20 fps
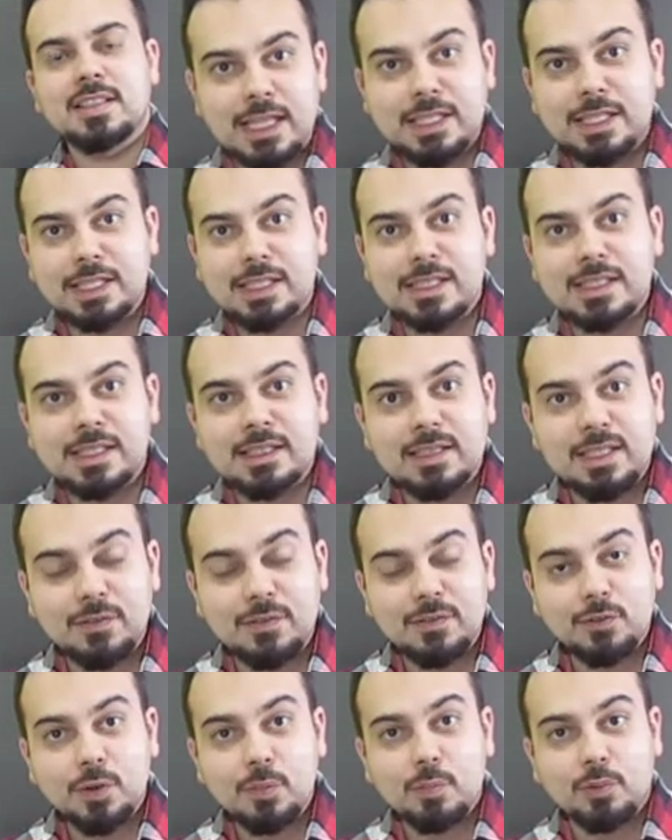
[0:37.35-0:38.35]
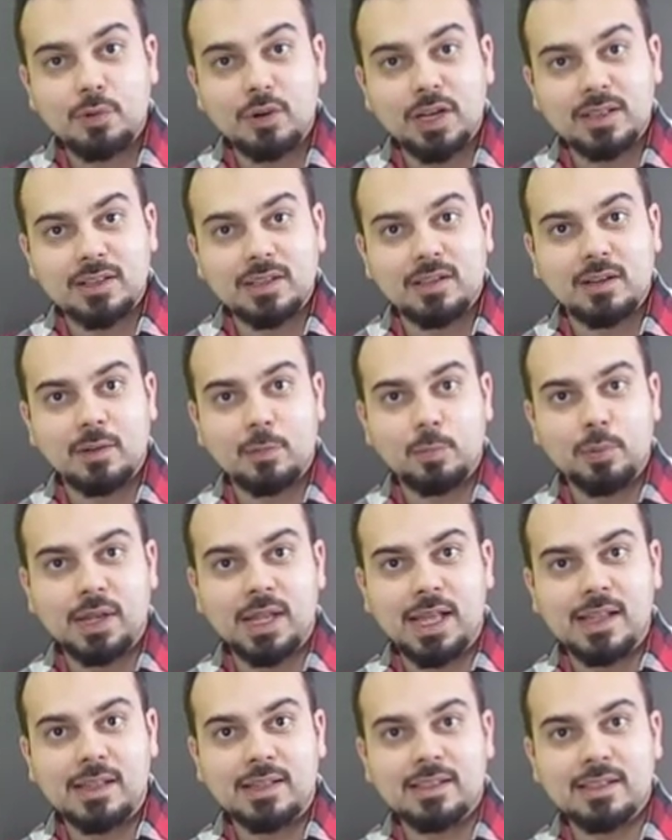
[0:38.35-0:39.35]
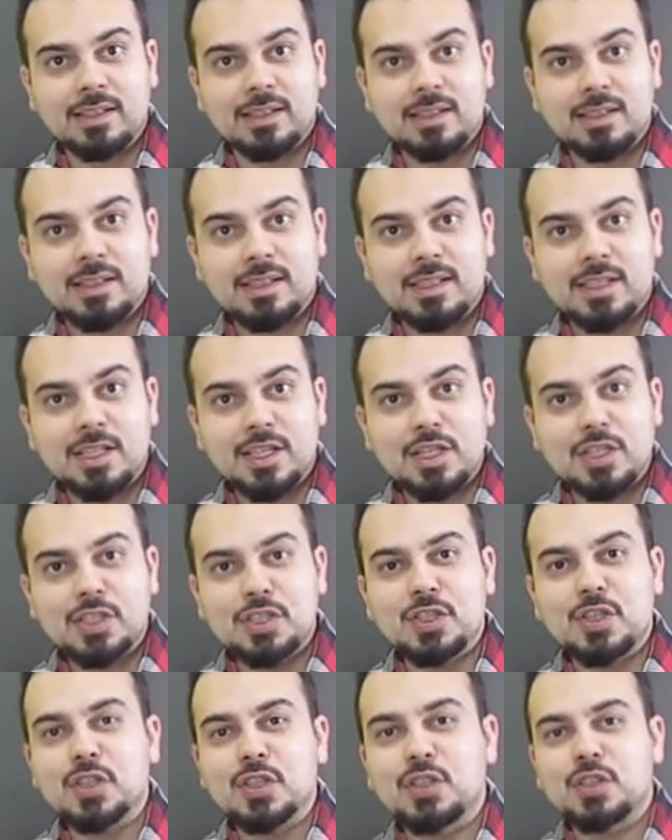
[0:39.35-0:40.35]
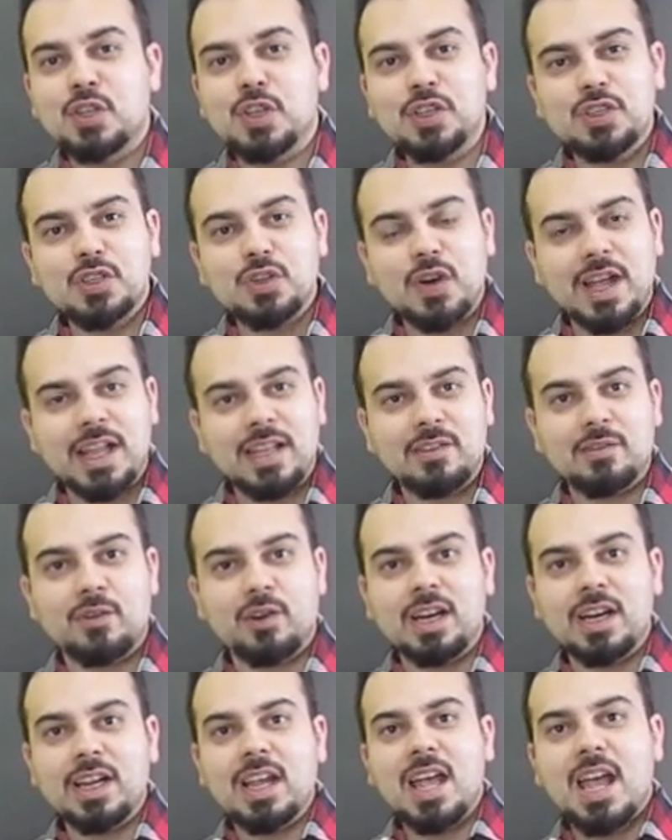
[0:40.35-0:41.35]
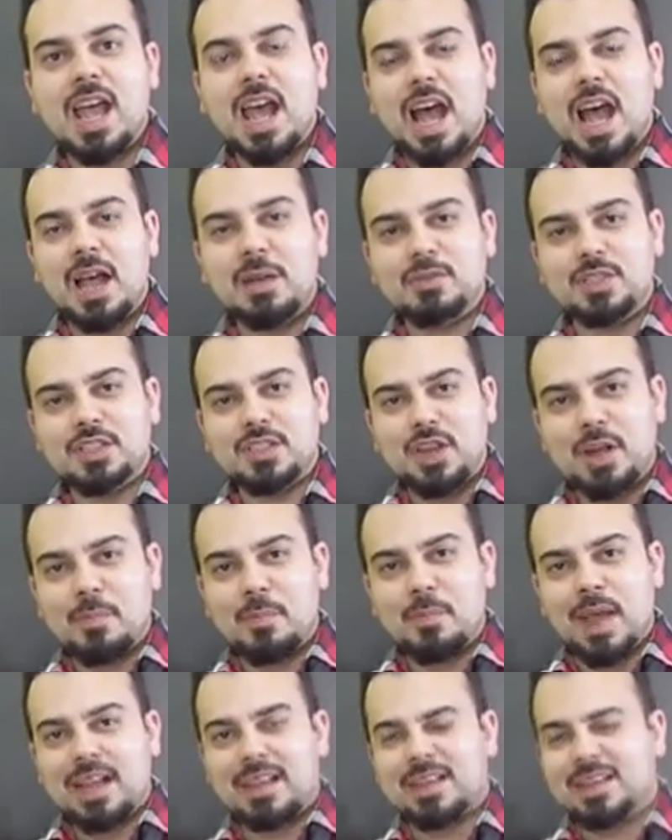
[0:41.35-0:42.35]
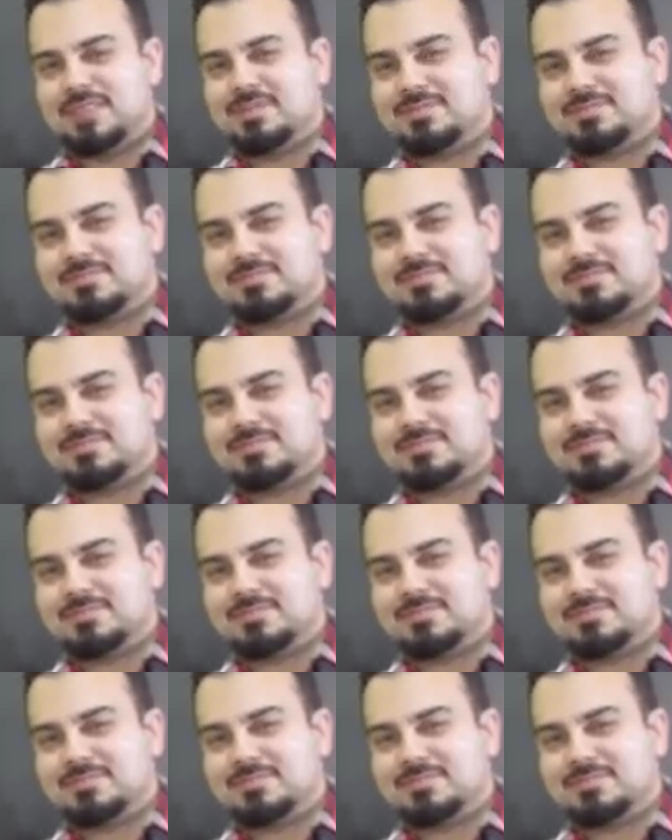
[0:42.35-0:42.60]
This is a different practical plan. So don't go anywhere and just come back.